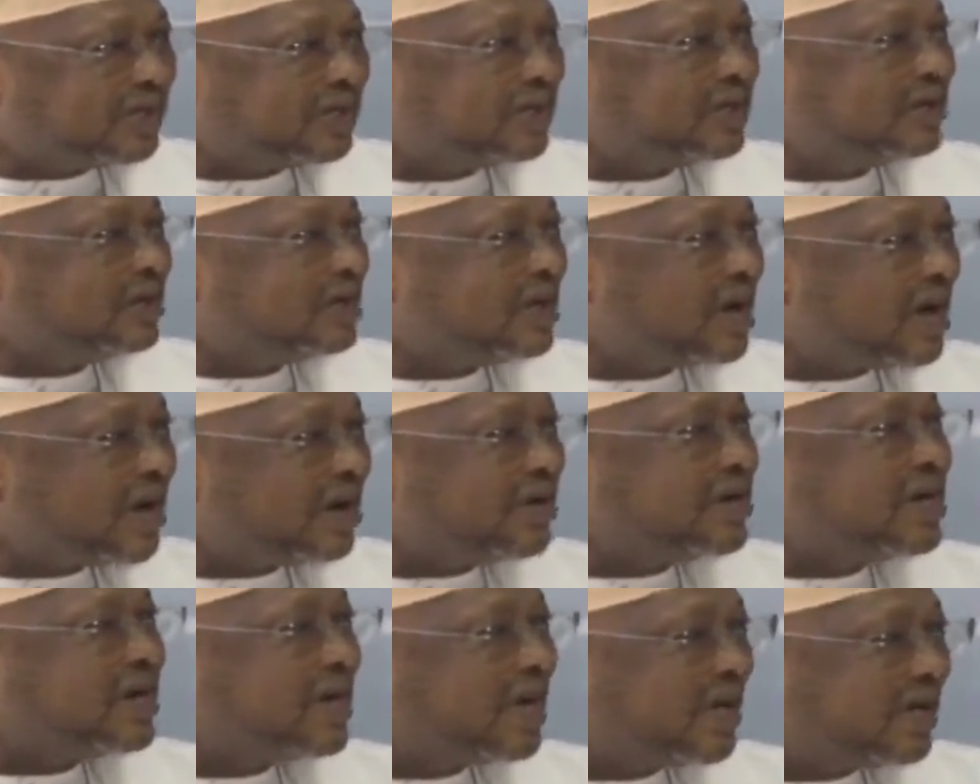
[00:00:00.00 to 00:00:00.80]
the
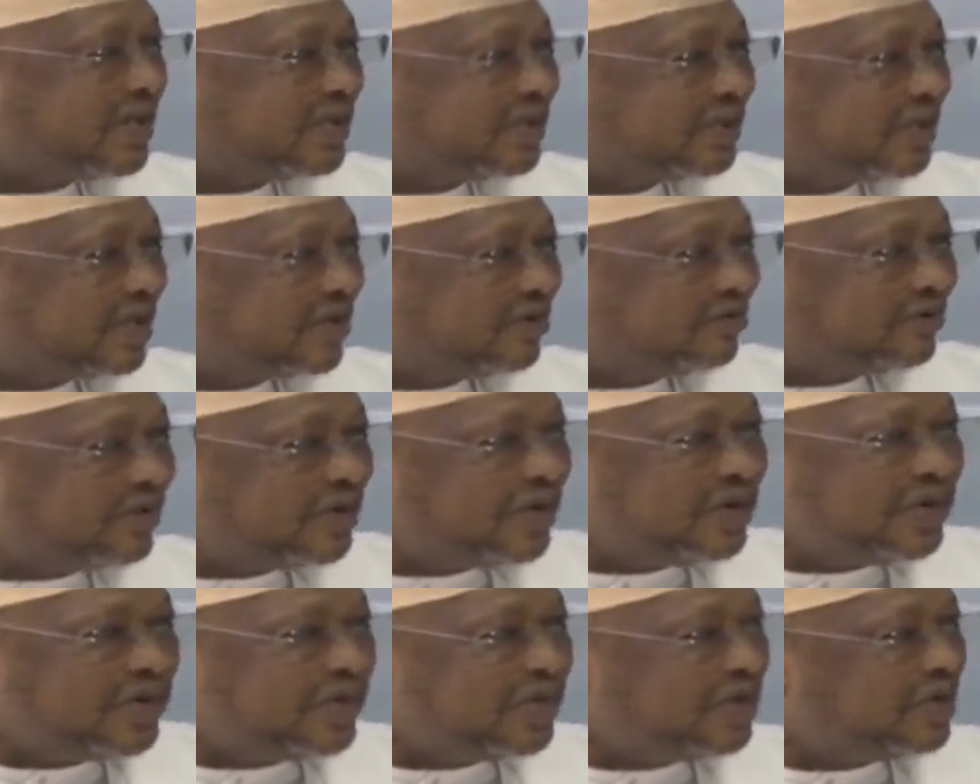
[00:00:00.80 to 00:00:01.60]
arena itself,
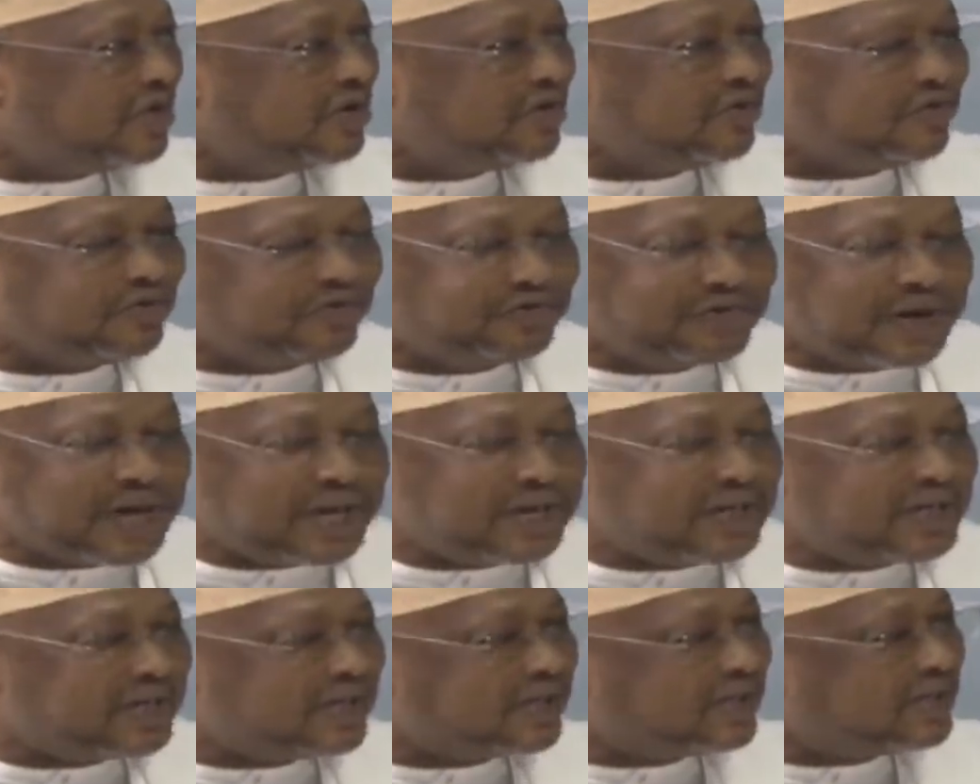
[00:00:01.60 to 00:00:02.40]
you
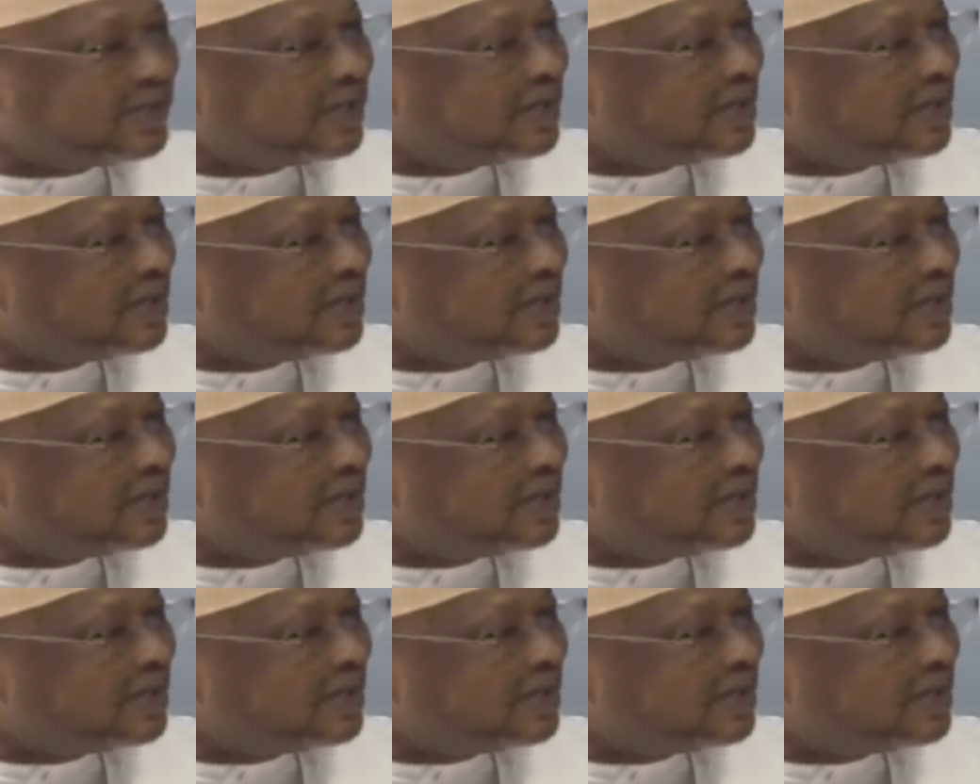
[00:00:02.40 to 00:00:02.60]
find that